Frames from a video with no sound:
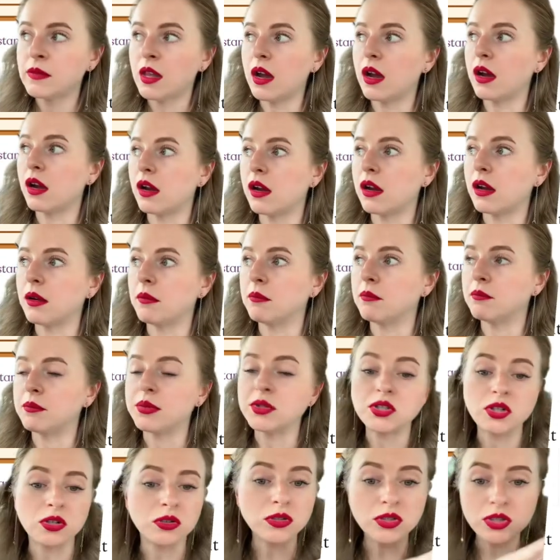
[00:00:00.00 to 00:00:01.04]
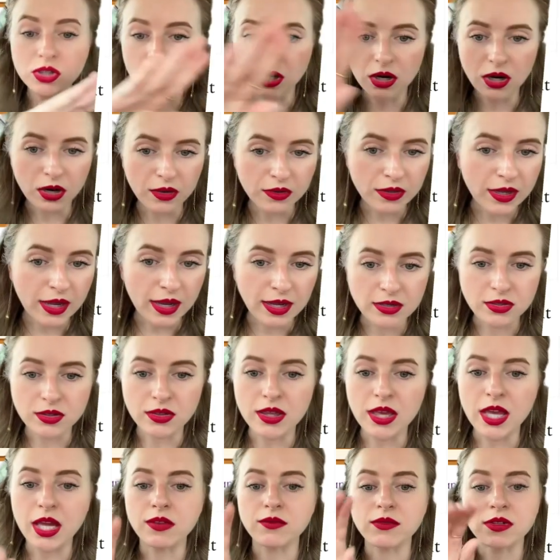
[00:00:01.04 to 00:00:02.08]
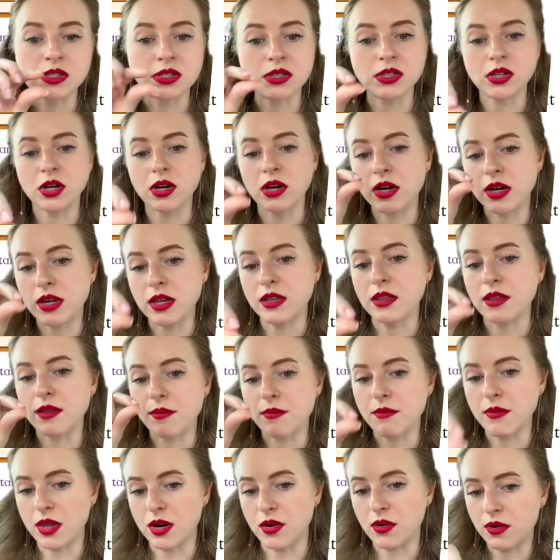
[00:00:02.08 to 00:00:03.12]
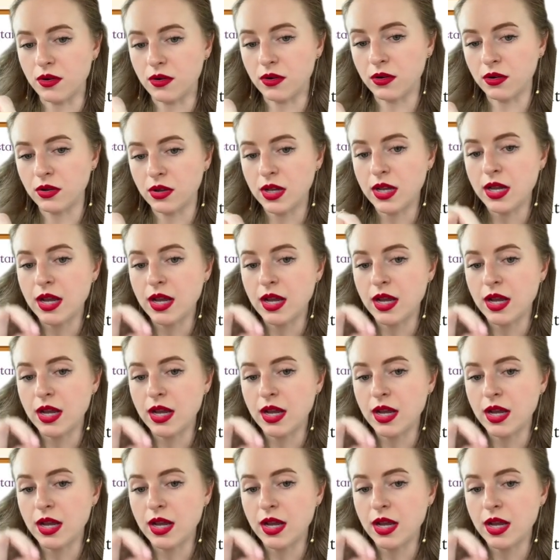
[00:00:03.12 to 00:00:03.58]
But don't start on the edge of the canvas, start in the middle